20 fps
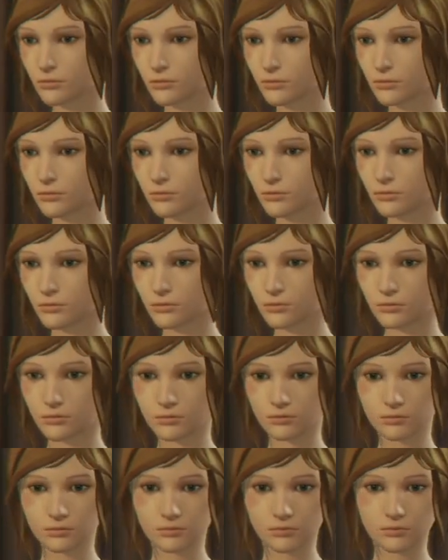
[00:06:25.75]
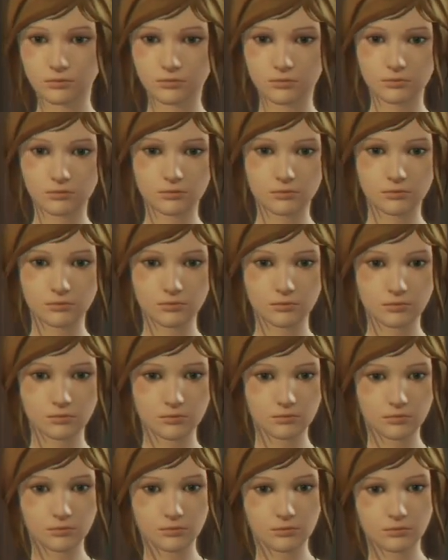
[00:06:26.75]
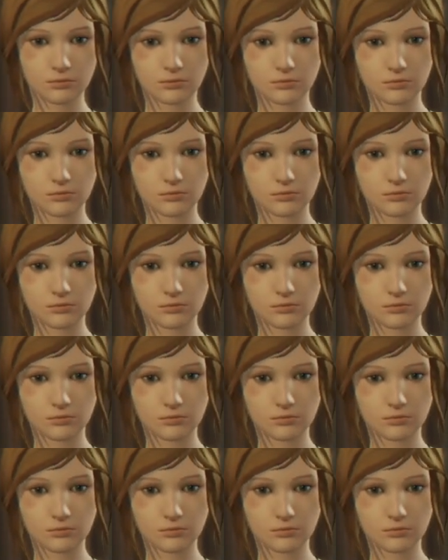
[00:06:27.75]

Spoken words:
(silent)